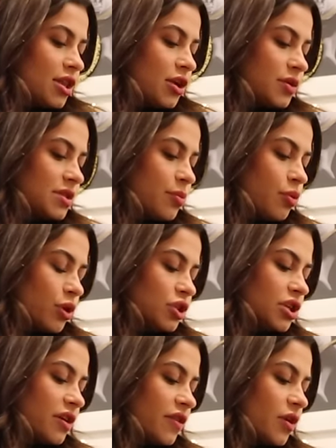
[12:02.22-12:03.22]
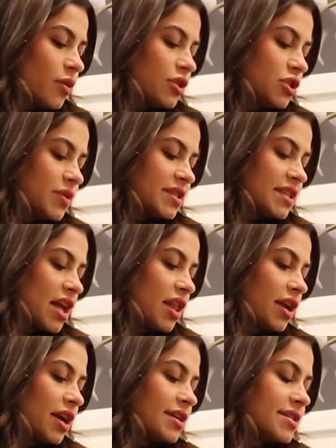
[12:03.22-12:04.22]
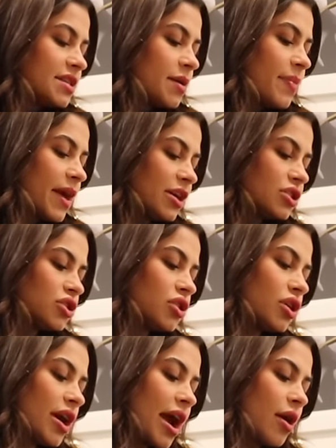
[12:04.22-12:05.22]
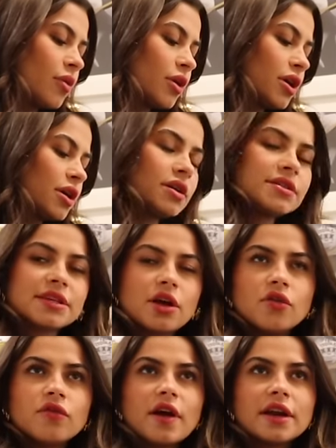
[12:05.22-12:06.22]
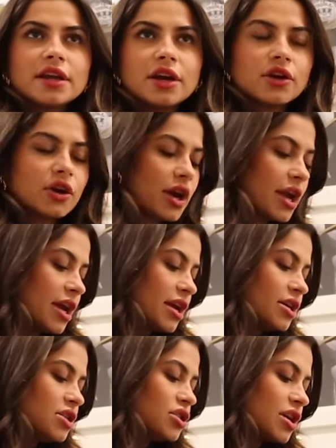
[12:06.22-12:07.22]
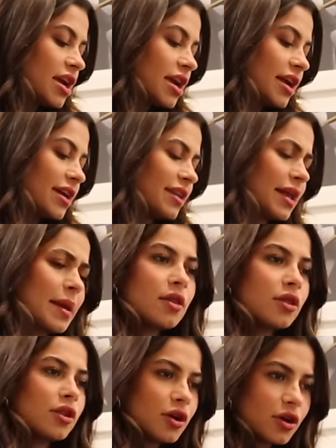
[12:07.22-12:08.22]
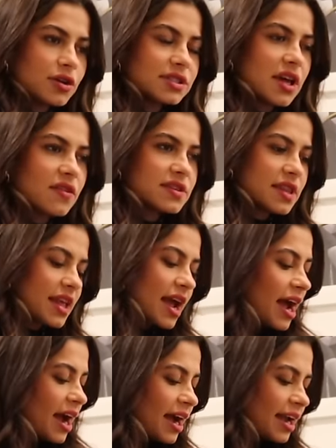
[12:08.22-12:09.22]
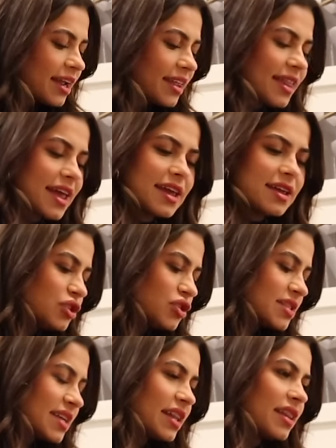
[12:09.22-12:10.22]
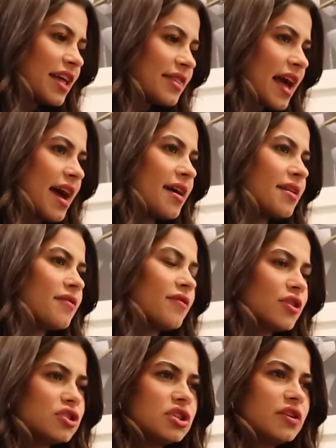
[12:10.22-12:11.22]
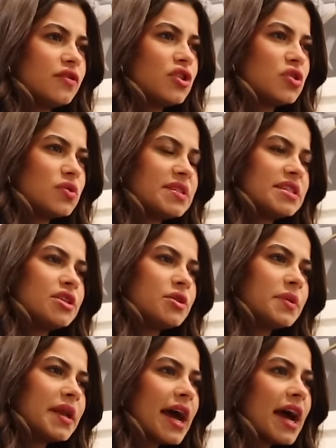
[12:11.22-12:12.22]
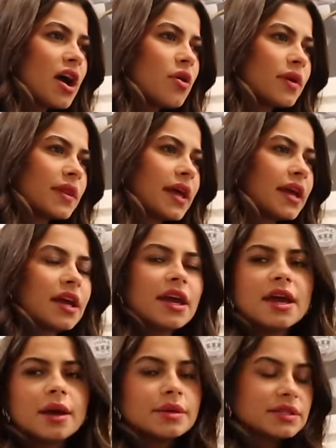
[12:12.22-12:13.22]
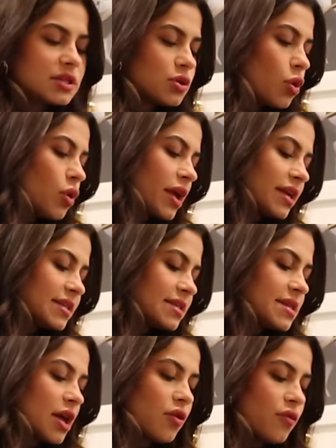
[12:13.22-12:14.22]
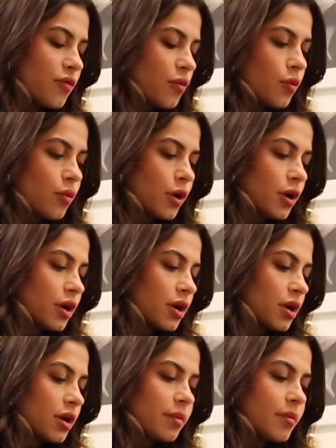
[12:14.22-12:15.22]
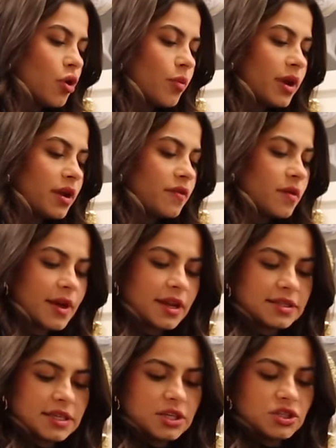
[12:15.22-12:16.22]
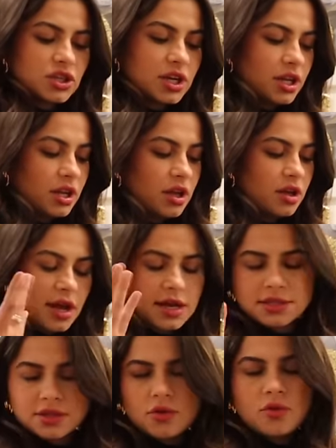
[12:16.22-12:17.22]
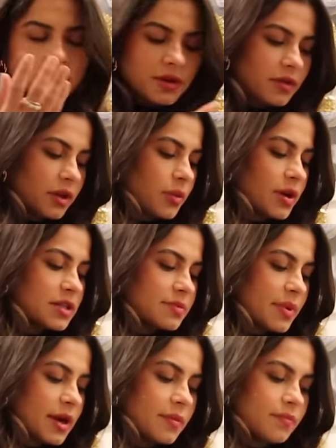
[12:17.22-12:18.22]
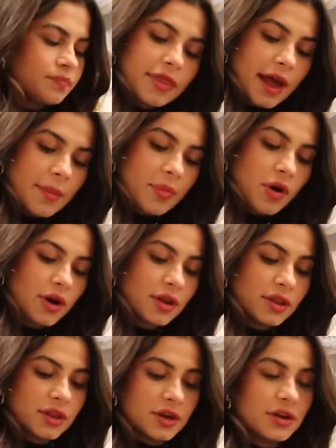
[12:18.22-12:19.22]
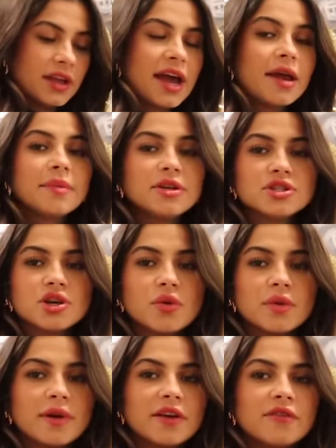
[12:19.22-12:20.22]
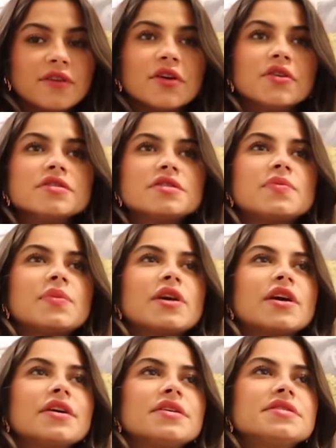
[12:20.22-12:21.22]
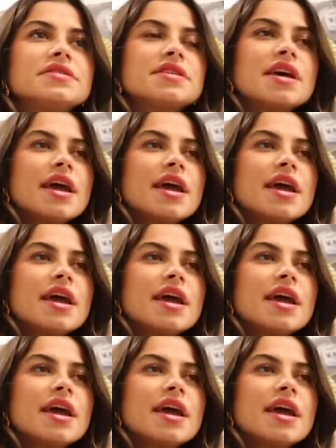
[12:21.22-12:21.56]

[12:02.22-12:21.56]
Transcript: there was a portion of it where she was telling us to picture ourself at a younger age and like look ourselves in the eye and like just like let that version of you see you now and like it was this whole like self work moment of the meditation as the whole thing really was but that part literally had me so in my feels because